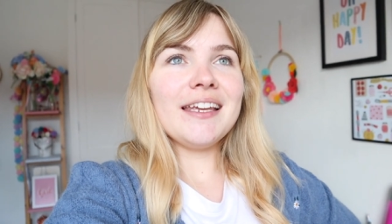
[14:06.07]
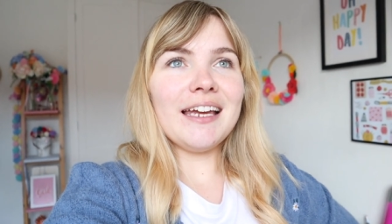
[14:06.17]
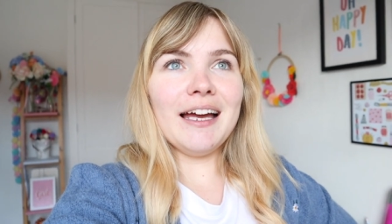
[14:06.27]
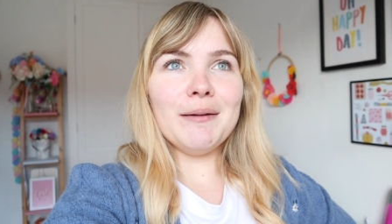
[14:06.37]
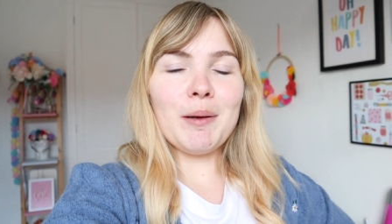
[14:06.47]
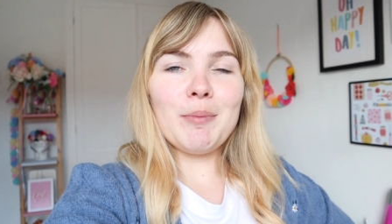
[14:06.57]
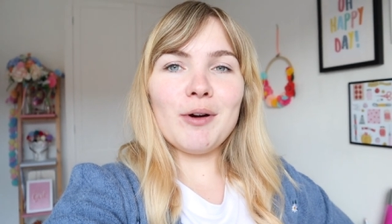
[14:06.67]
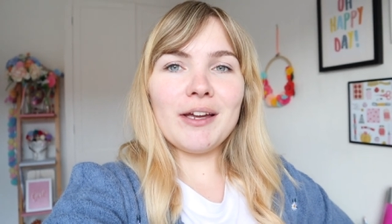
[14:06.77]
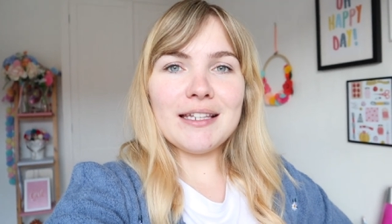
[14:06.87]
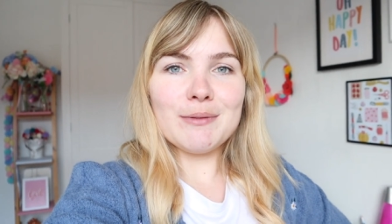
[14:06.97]
yeah, my
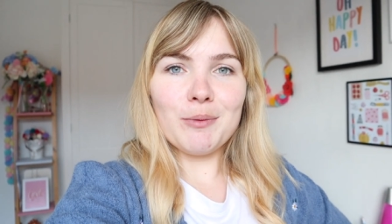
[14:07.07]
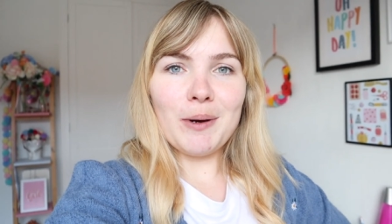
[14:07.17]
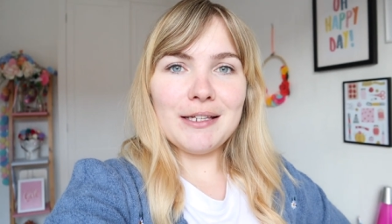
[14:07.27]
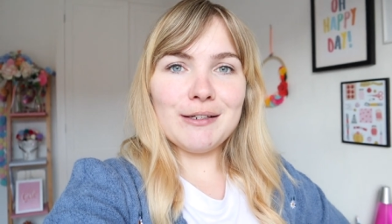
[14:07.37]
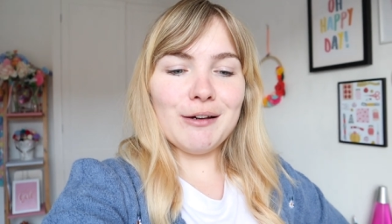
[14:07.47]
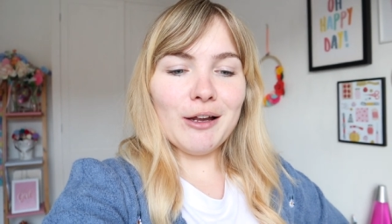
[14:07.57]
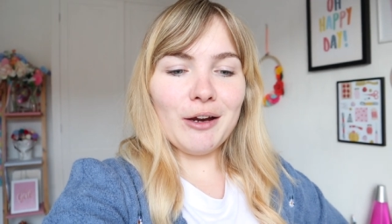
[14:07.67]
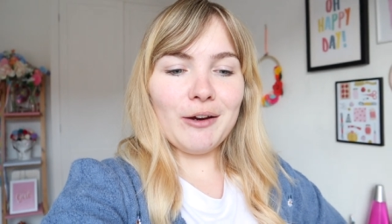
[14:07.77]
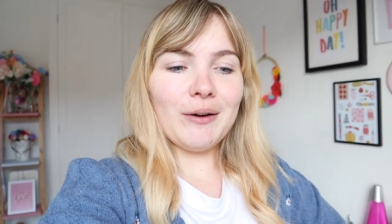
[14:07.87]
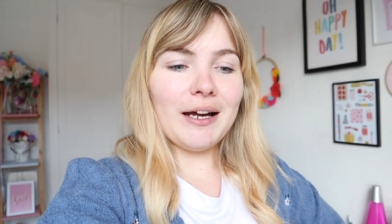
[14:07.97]
pockets were way too
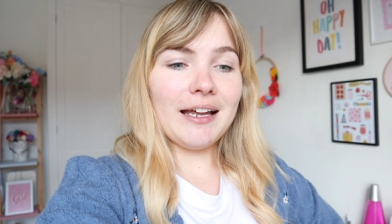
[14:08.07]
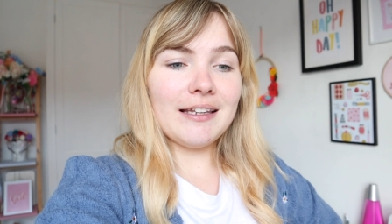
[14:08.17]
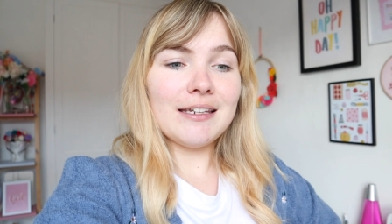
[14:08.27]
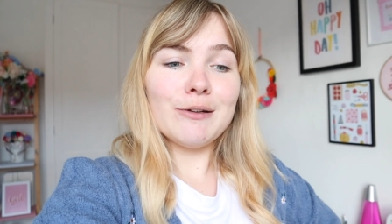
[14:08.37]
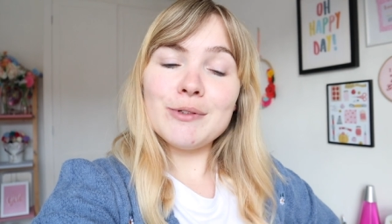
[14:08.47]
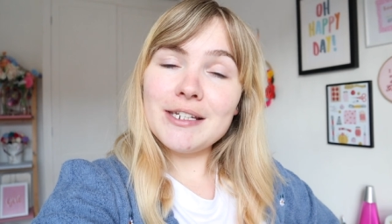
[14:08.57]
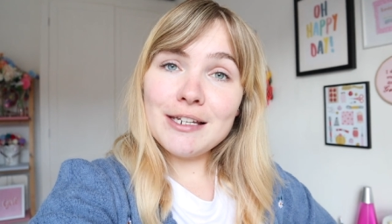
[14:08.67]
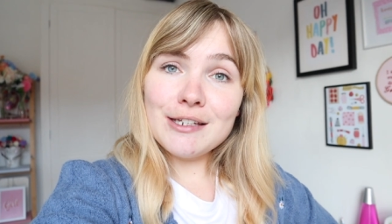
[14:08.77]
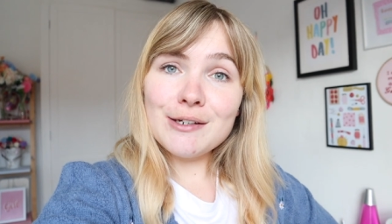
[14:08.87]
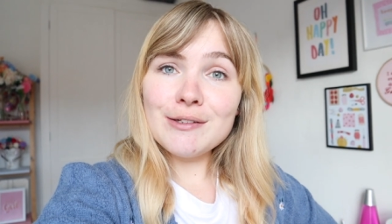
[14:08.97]
low, and it will
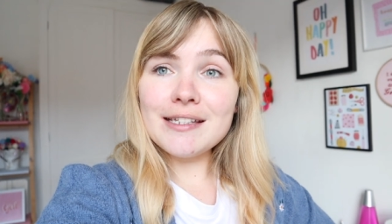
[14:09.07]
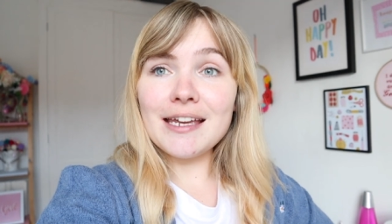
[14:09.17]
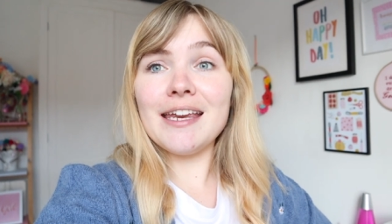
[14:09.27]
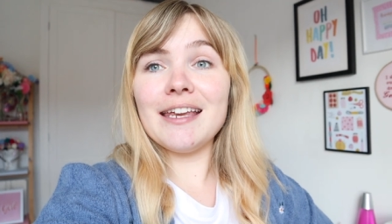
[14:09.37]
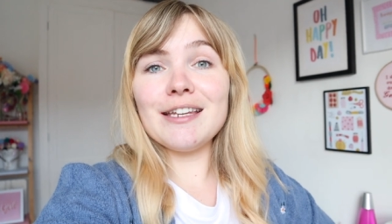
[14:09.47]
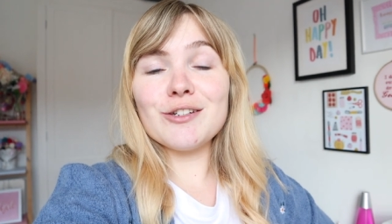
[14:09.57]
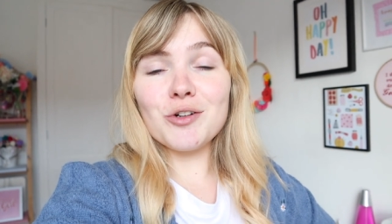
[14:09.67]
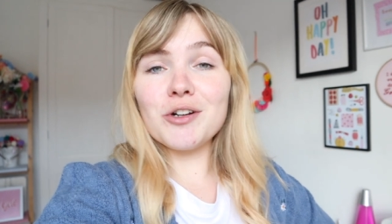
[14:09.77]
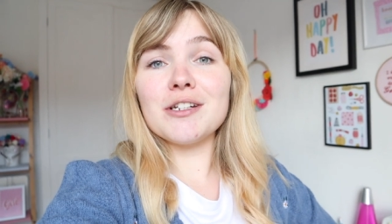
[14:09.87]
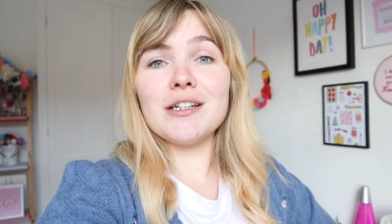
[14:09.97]
teach you to take
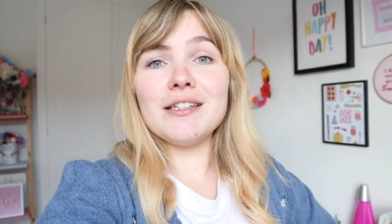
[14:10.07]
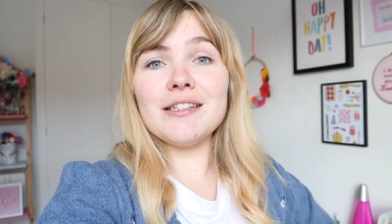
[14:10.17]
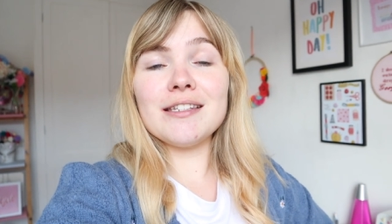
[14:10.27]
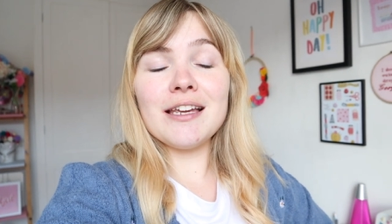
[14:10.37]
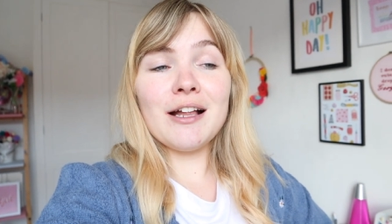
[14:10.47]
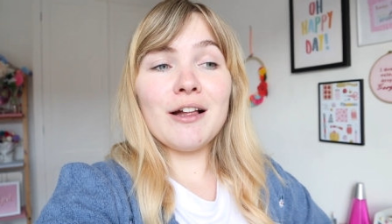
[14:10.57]
instructions